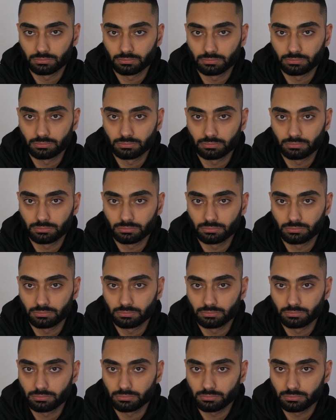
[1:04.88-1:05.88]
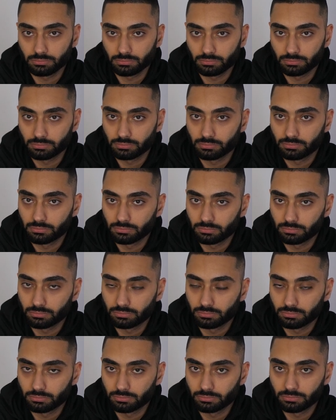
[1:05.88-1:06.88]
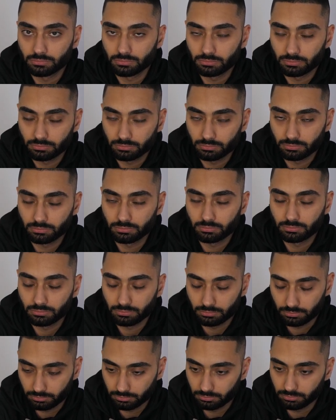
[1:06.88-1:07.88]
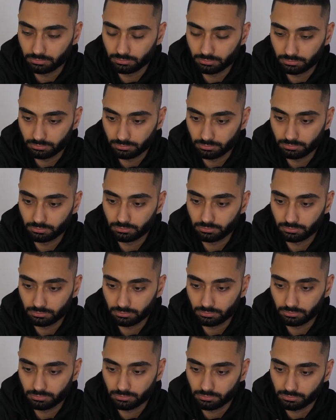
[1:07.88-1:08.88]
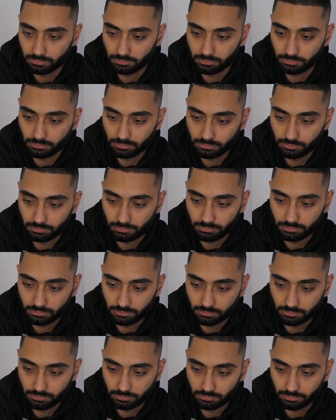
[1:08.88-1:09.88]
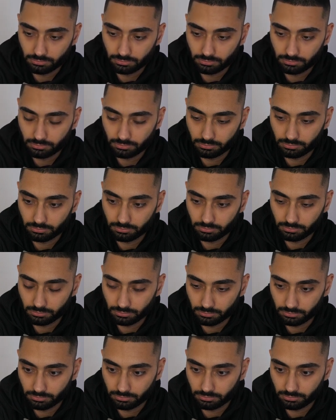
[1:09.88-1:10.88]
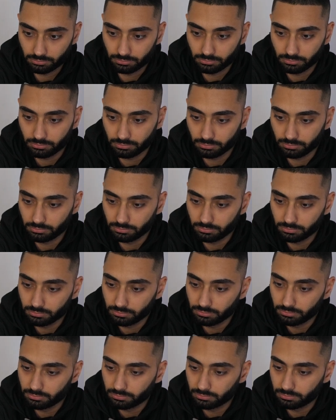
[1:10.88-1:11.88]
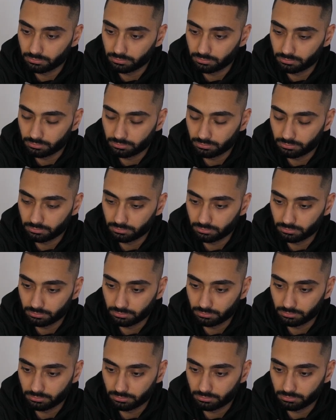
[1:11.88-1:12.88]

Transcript: The person shown says nothing.